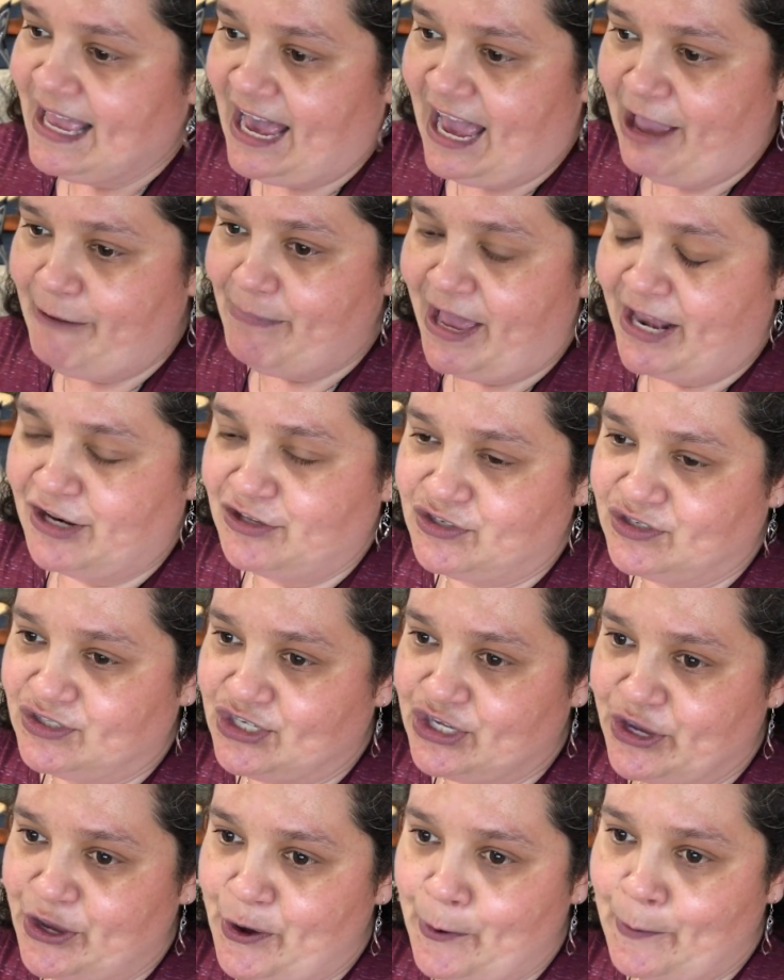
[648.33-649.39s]
I managed
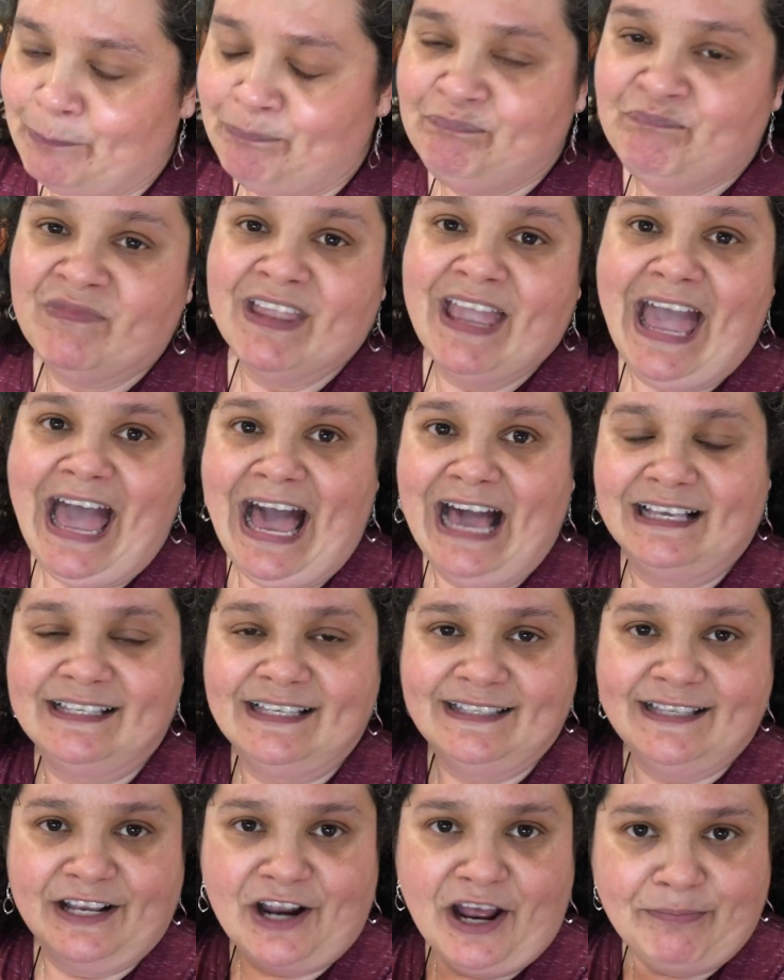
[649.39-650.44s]
to
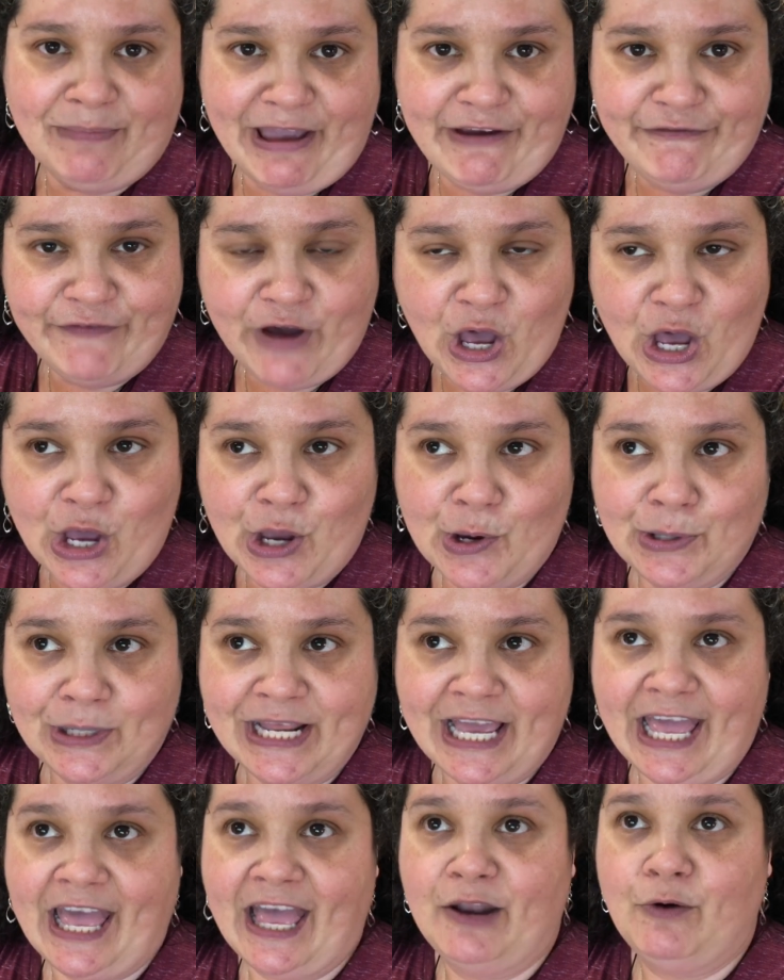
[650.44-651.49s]
access it on my phone
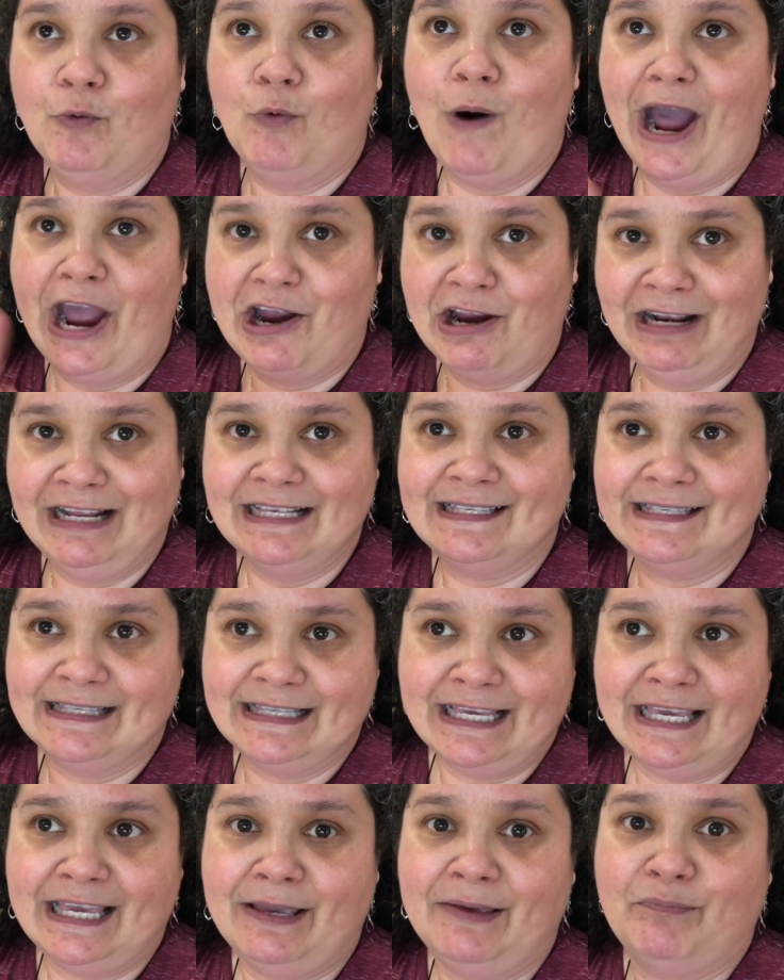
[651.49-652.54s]
and
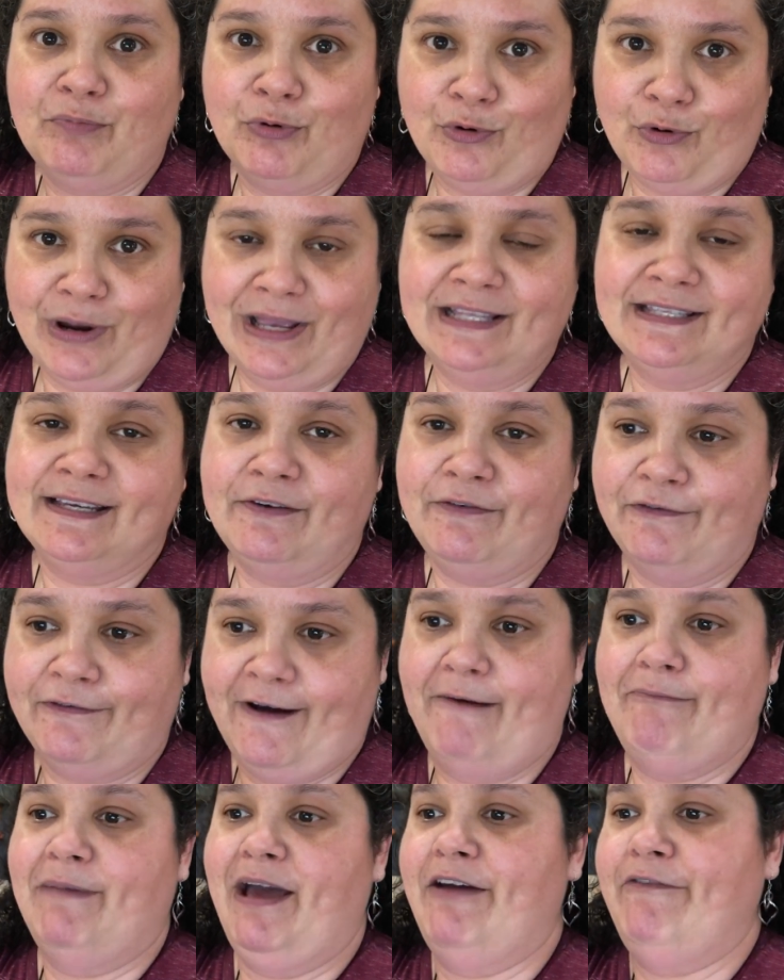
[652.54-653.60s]
wirelessly print it
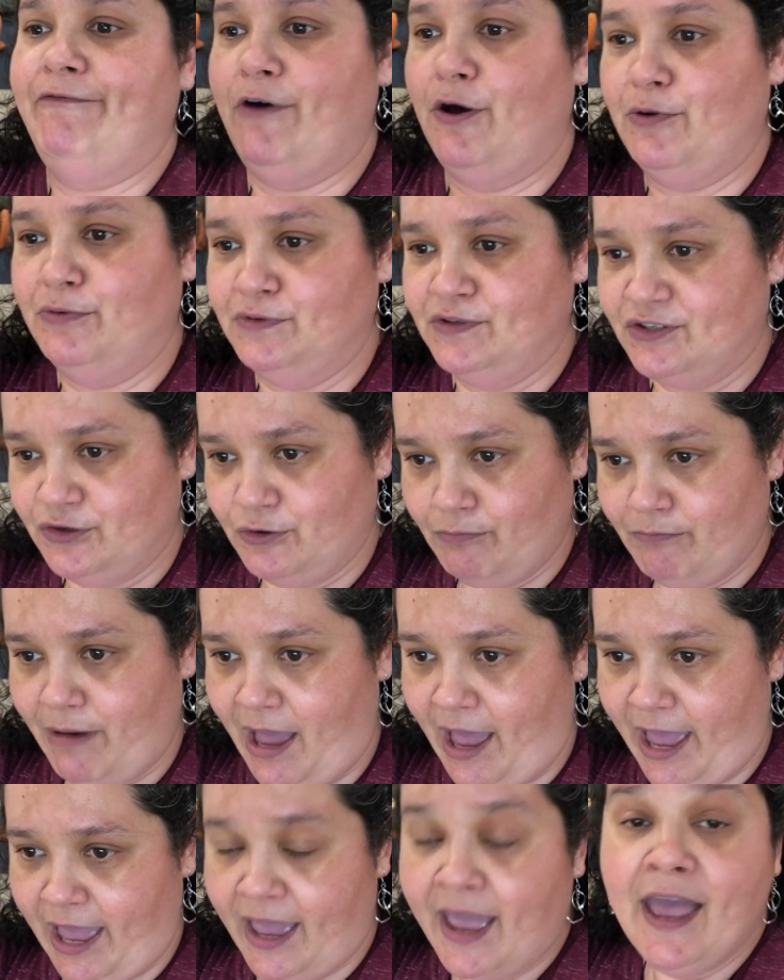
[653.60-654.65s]
from my phone to
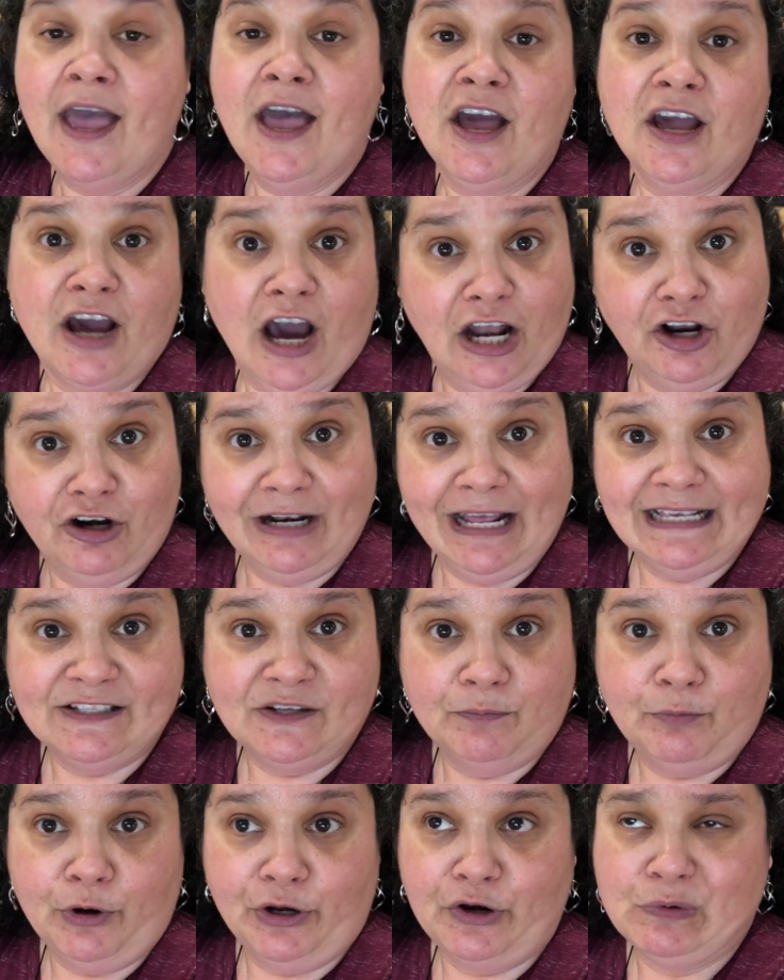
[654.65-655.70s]
my color
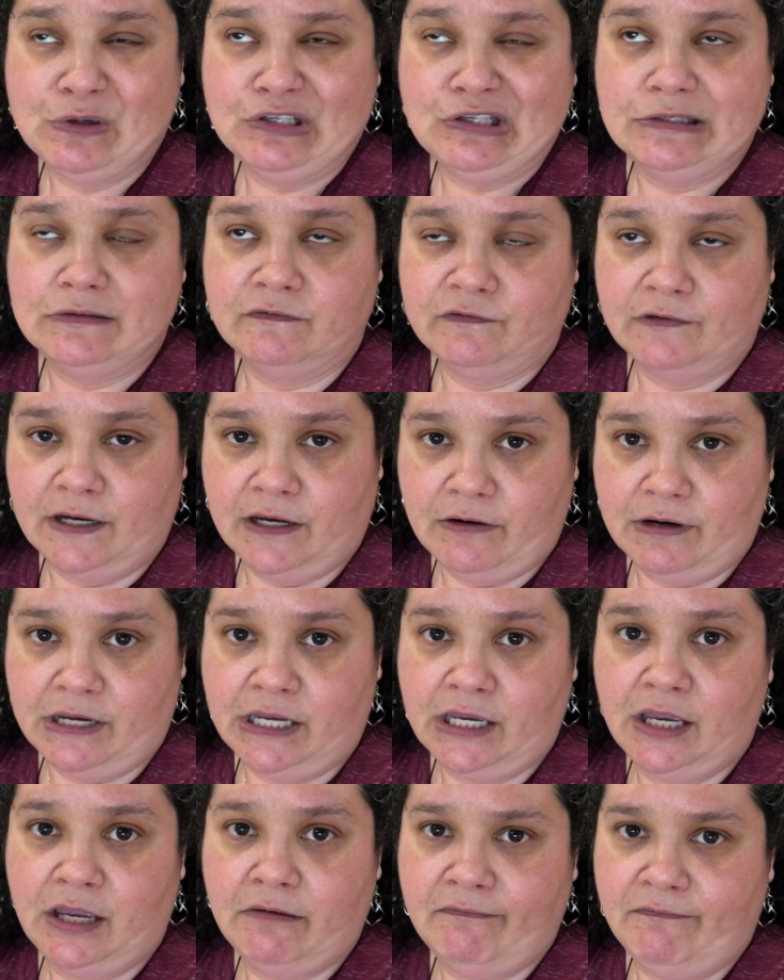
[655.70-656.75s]
laser printer, which is
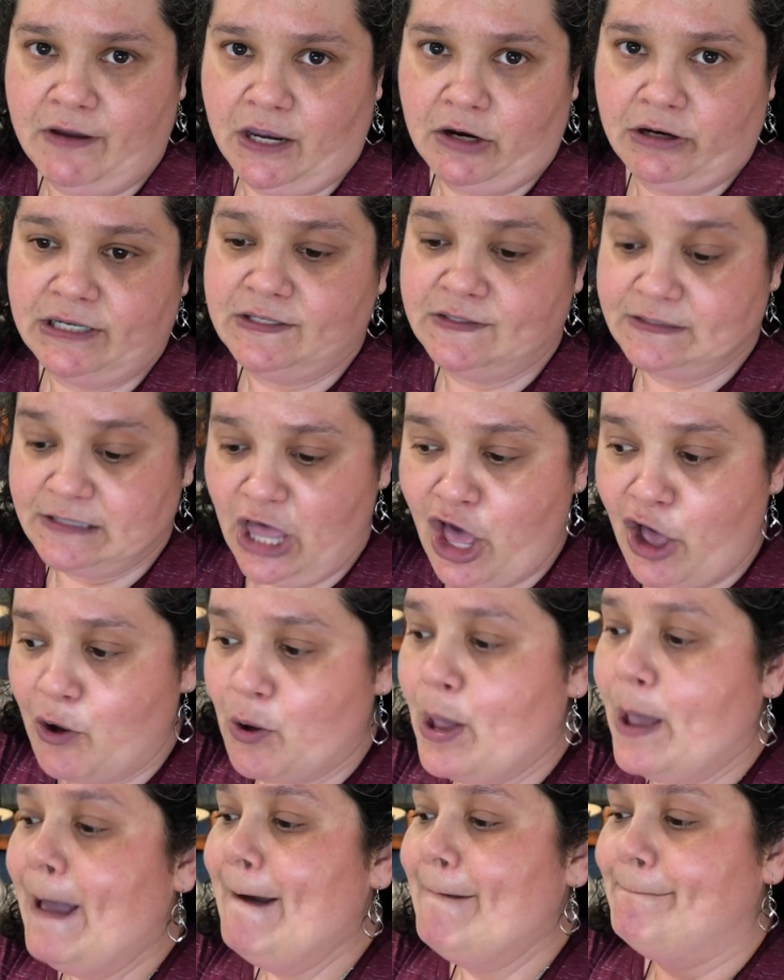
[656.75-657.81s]
very, very
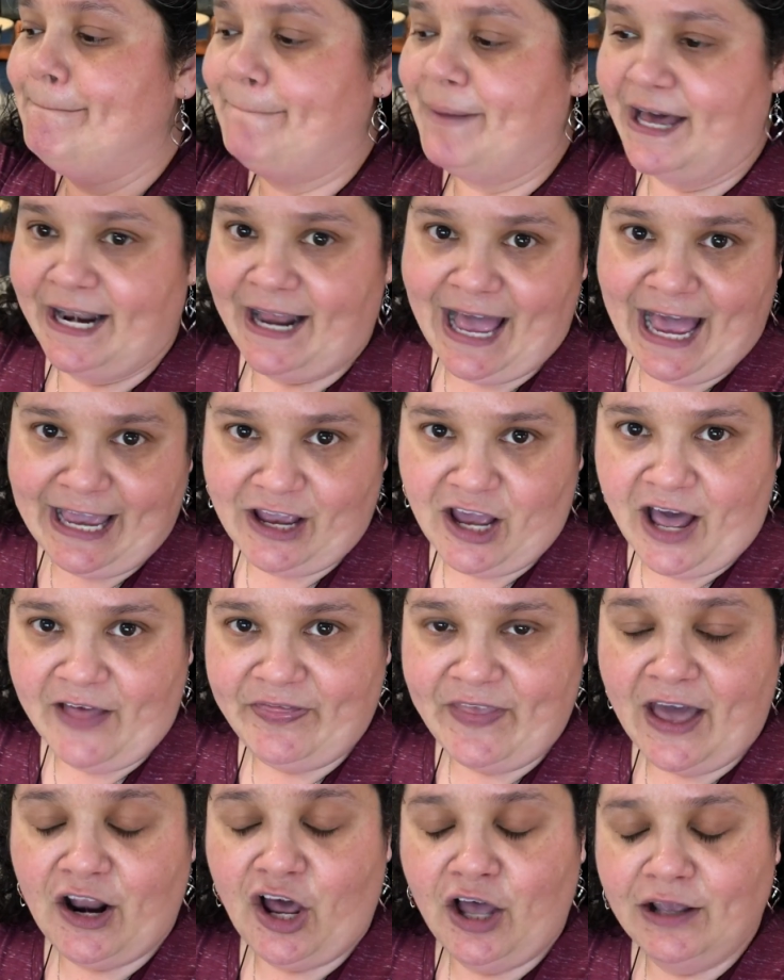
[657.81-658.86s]
slow. But I got
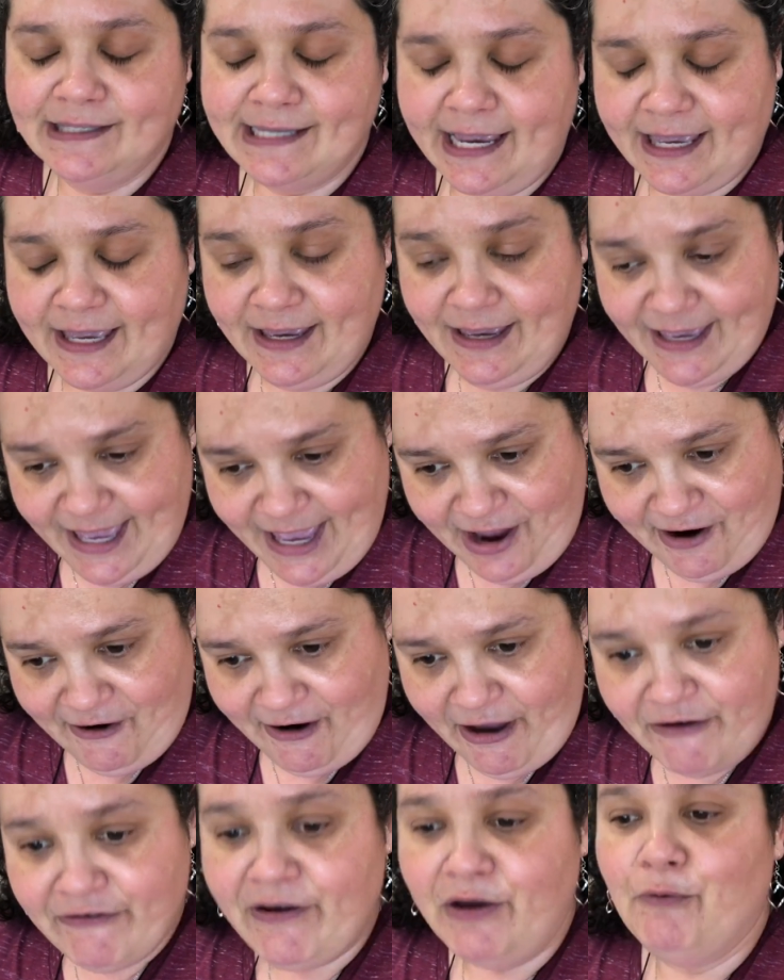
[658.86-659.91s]
that all taken
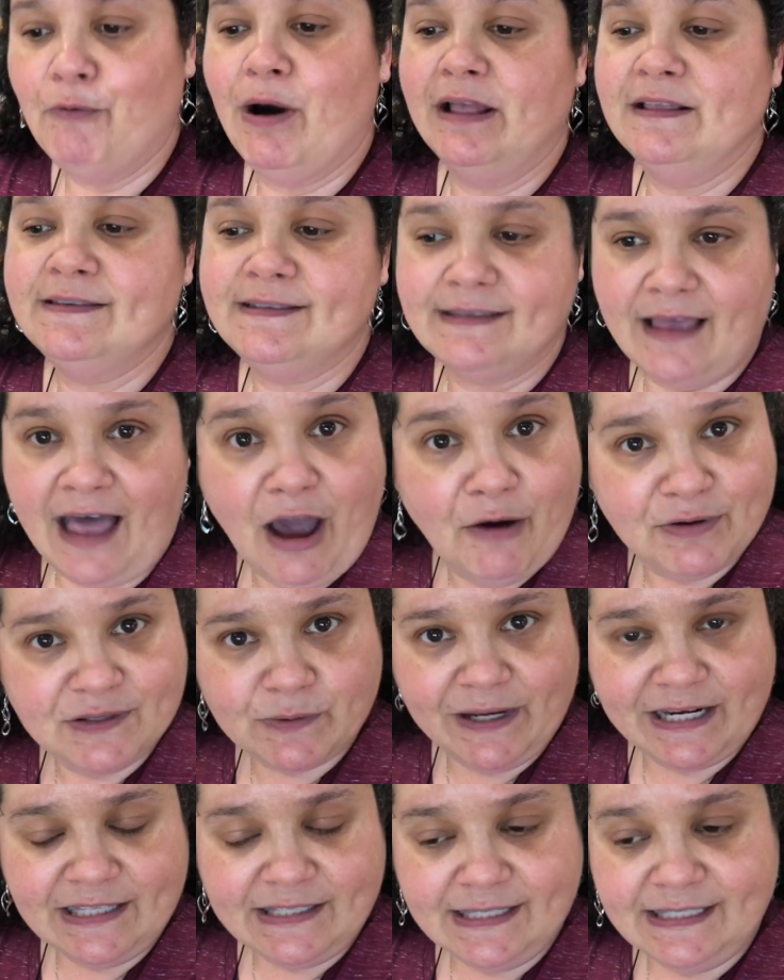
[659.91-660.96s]
care of, and once I was
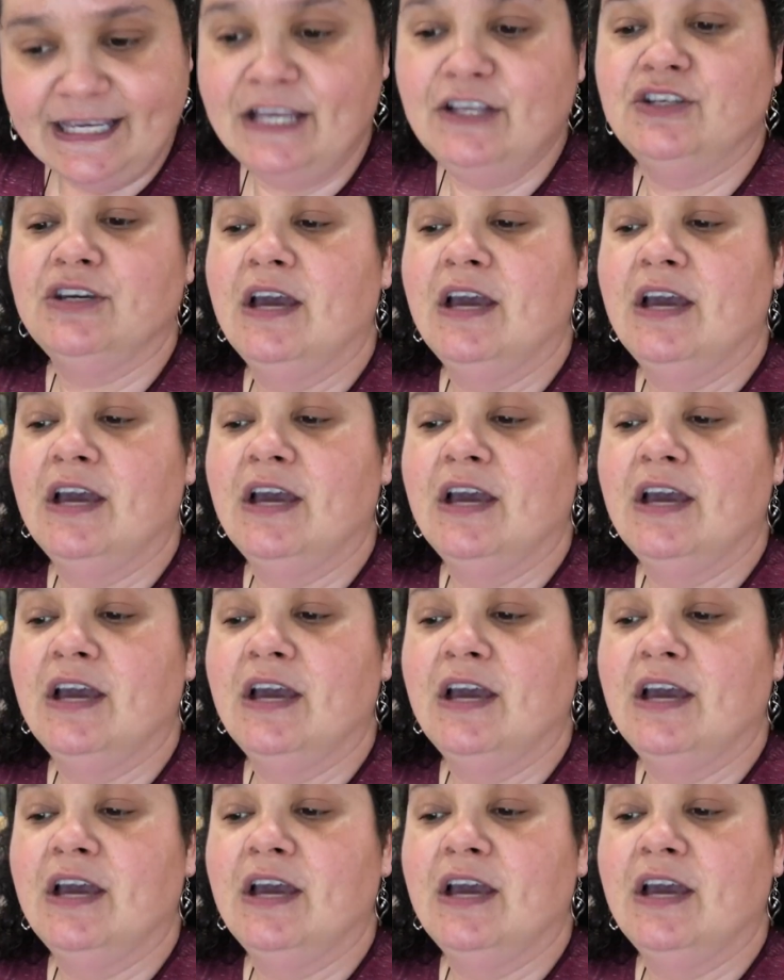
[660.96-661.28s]
ready to teach,